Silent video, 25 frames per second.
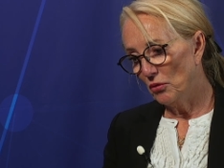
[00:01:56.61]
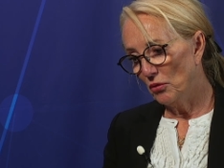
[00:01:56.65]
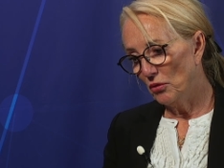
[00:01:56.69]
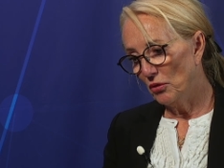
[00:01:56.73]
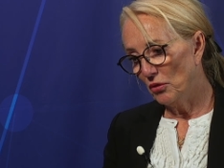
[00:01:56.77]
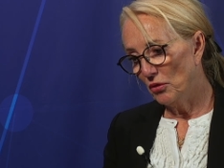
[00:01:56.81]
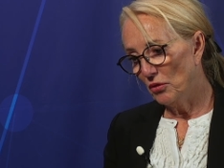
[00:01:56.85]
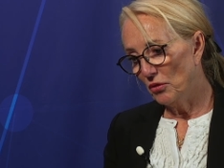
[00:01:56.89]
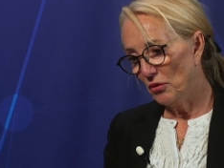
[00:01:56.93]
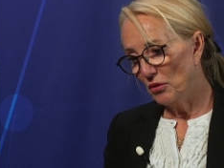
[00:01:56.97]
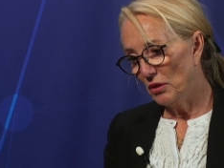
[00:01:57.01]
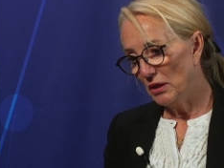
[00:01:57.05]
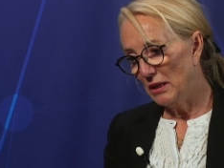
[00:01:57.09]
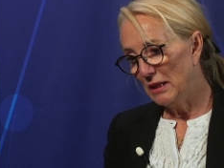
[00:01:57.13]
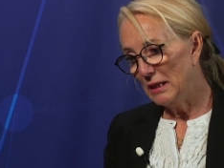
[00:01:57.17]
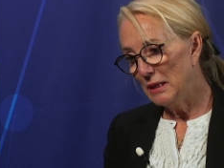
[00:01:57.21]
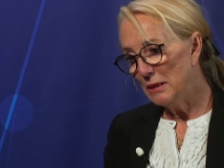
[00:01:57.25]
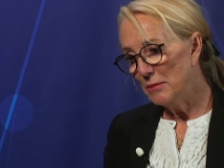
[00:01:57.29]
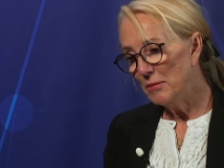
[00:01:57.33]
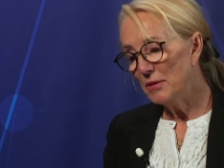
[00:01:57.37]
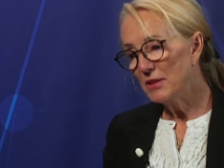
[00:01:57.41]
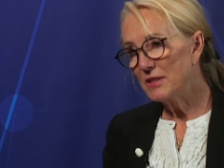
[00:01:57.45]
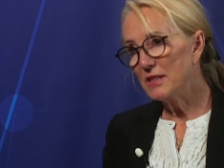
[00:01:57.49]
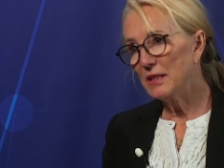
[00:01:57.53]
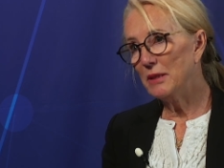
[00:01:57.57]
uh,
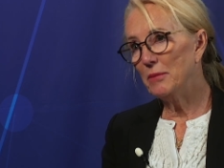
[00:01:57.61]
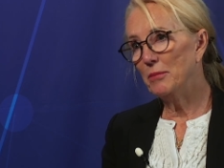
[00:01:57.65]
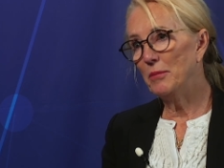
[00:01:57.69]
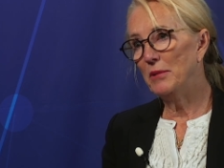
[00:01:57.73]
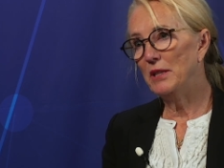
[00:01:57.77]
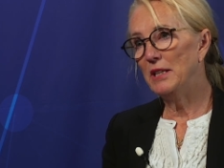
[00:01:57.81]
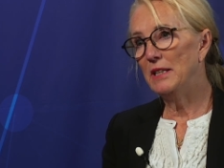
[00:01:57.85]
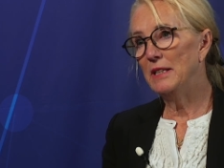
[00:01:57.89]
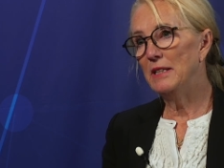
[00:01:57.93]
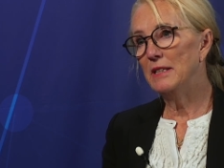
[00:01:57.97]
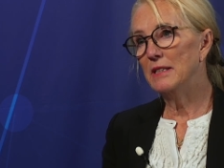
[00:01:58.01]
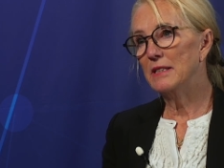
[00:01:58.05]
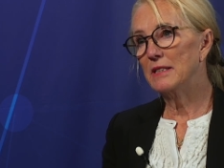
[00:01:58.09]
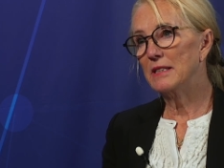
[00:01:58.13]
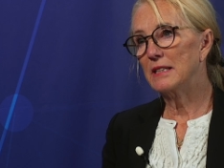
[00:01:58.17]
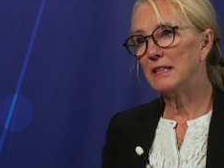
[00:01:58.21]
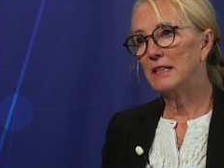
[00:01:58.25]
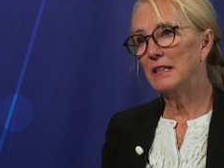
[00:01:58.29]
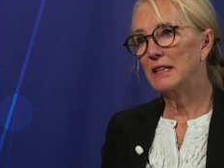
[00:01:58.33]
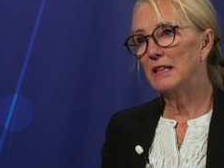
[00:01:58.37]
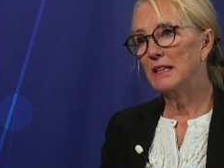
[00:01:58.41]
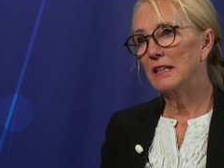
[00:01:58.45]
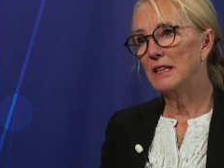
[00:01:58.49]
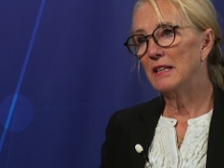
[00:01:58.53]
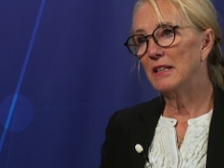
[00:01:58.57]
limiting means
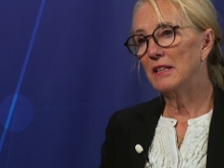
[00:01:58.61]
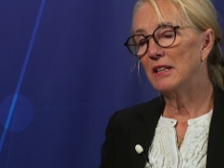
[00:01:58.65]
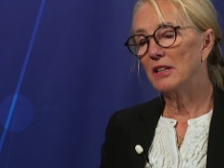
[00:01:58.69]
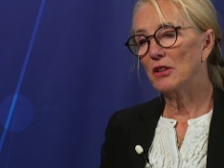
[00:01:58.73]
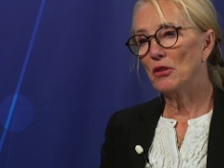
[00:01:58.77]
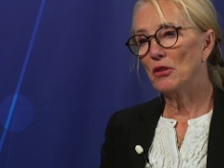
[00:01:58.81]
they